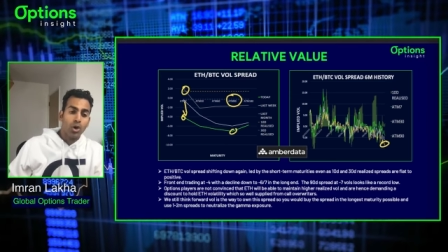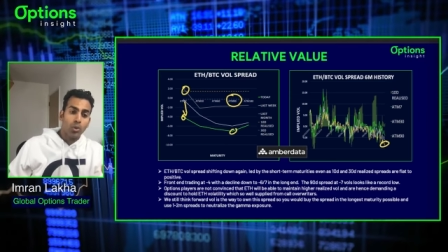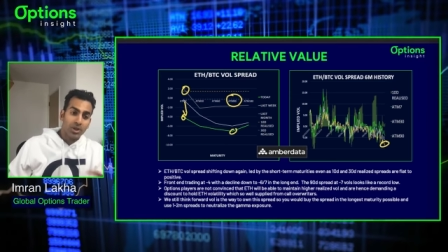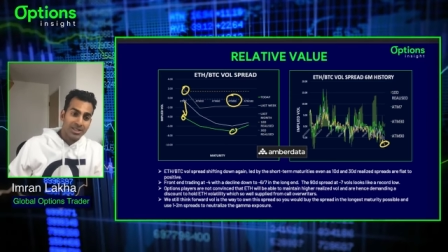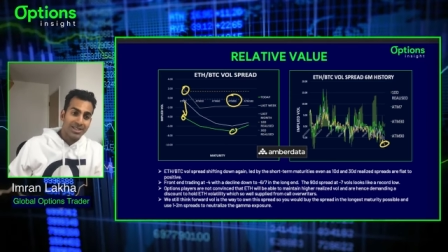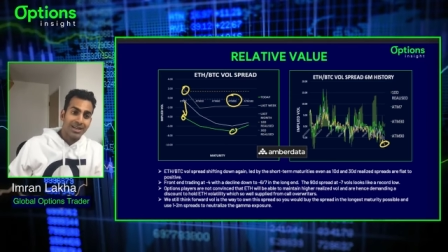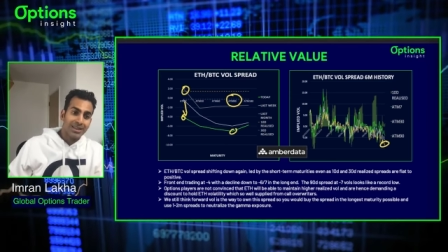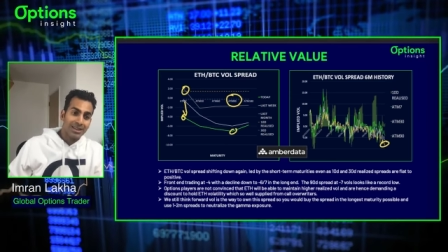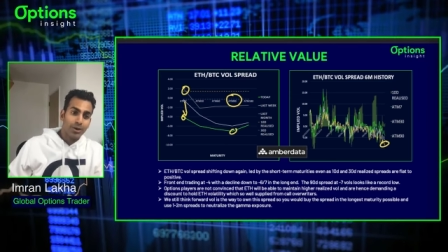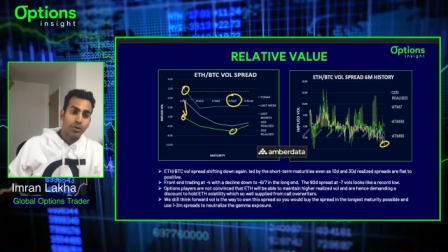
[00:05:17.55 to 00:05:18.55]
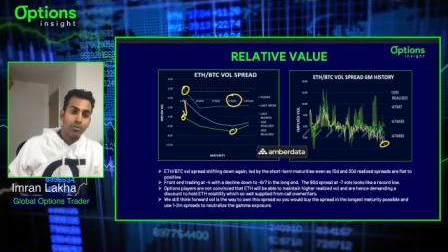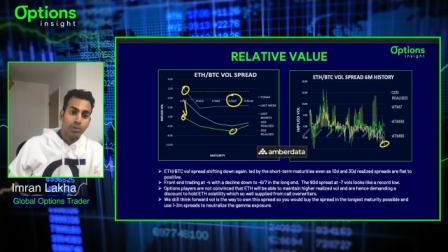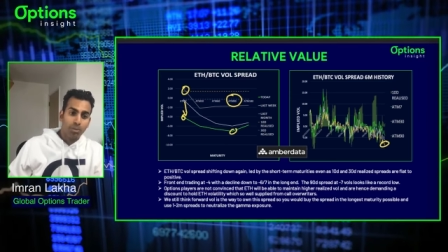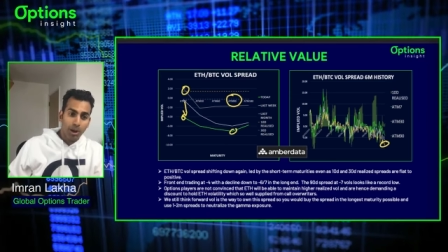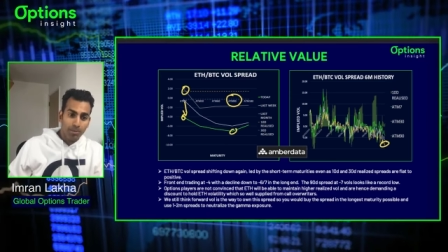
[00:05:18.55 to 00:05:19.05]
We'd sell Ethereum
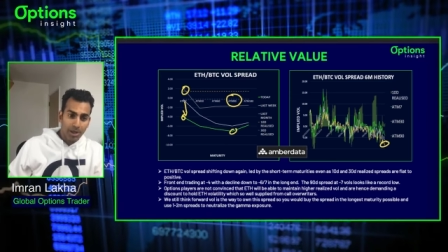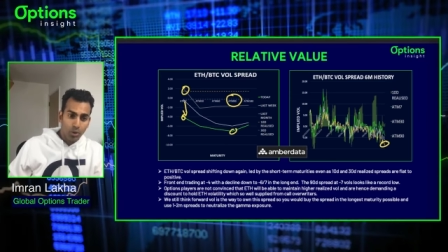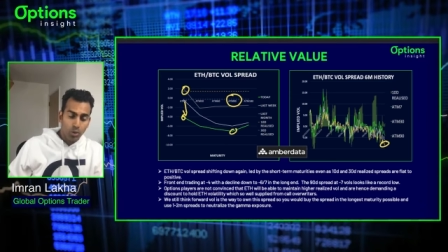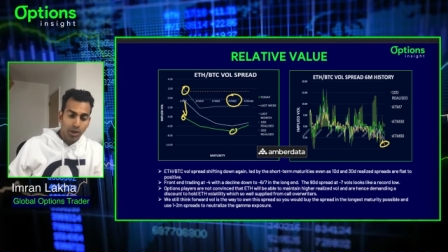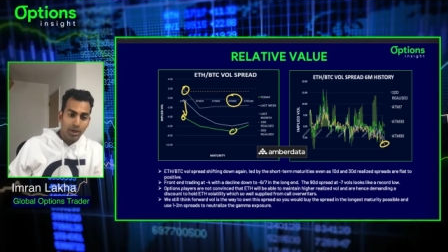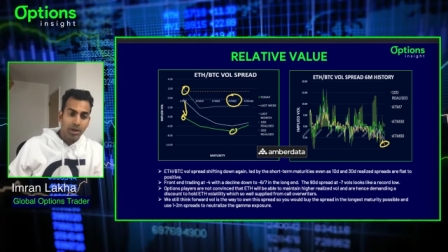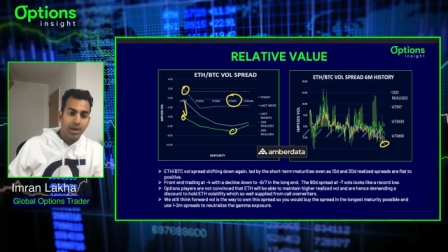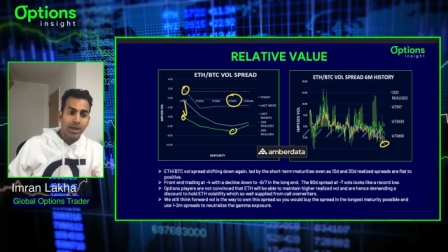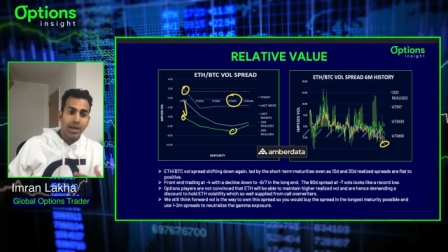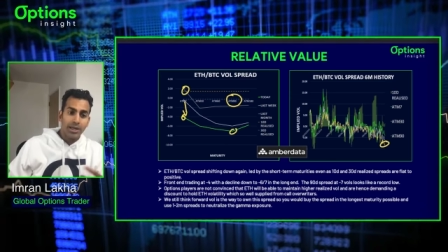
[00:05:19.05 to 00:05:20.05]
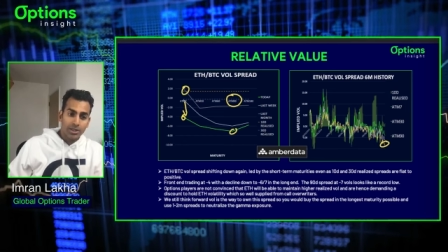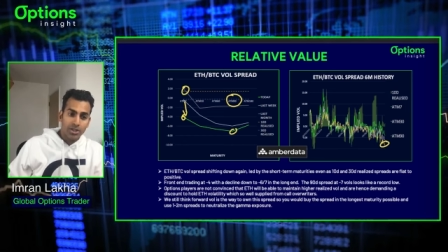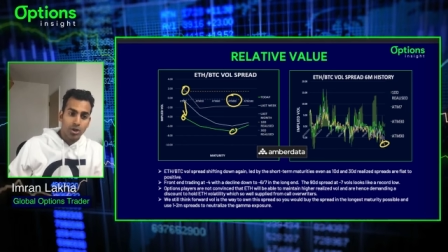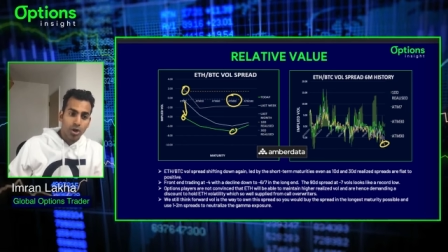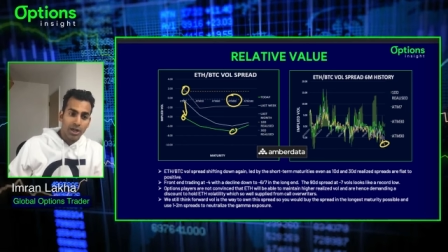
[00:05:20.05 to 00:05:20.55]
and buy Bitcoin in a
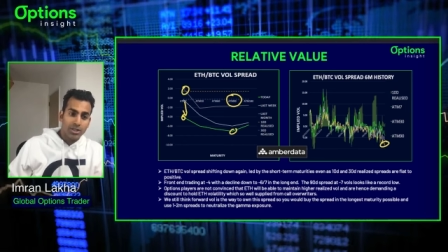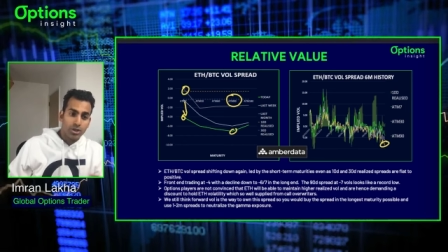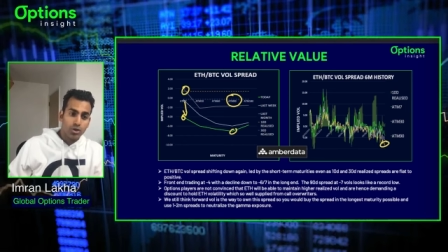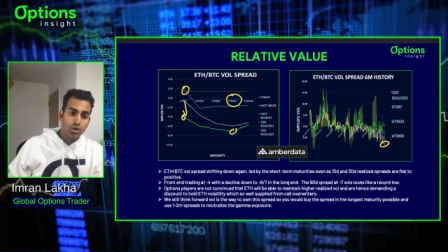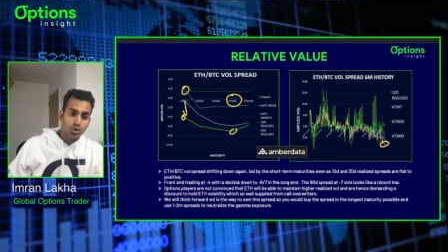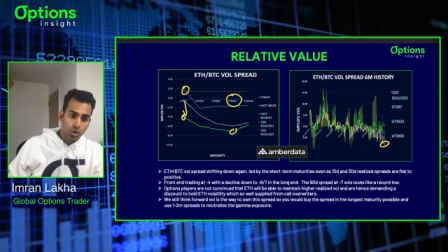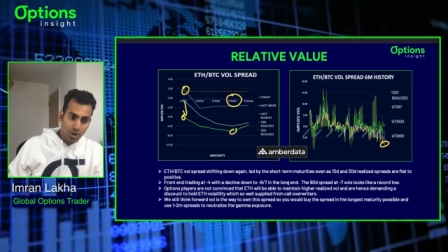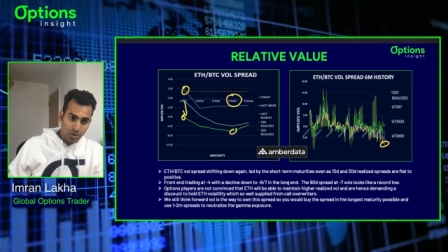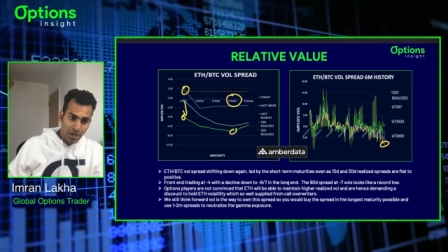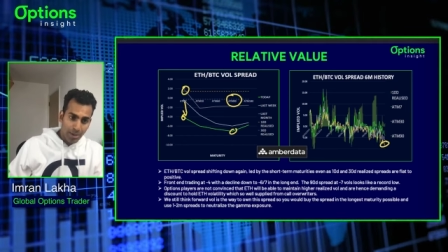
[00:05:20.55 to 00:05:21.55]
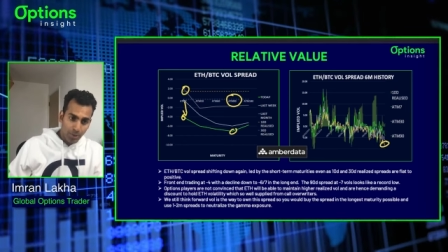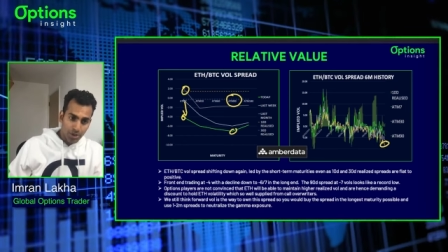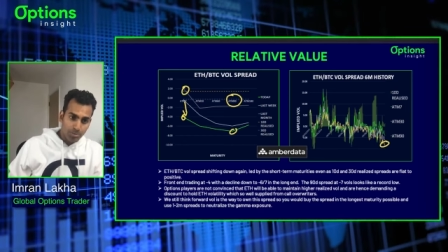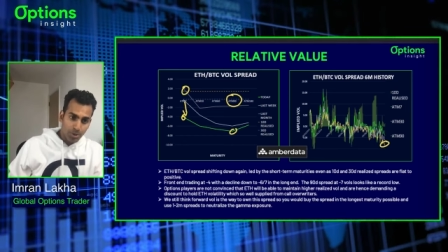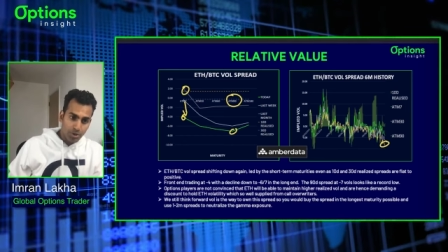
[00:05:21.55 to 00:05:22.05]
size to neutralize your gamma
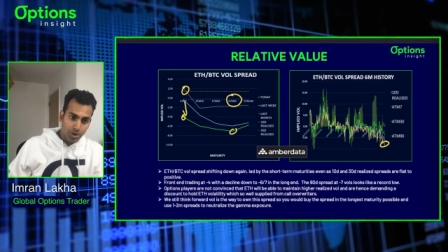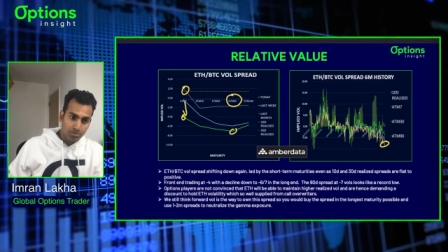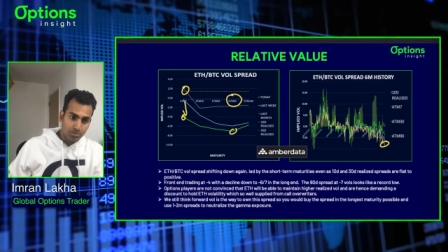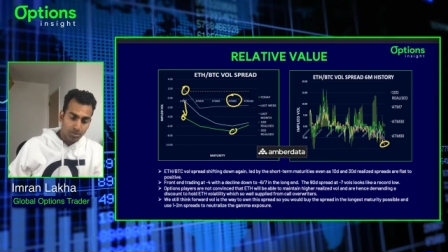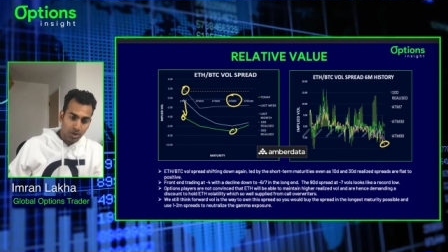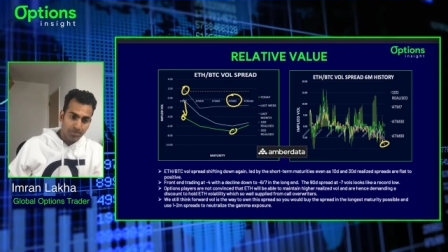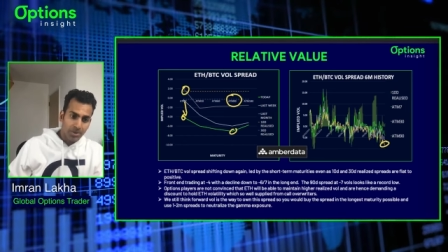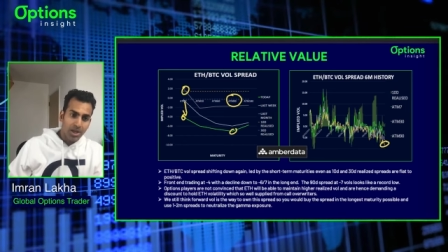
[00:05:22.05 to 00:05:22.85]
exposure, right?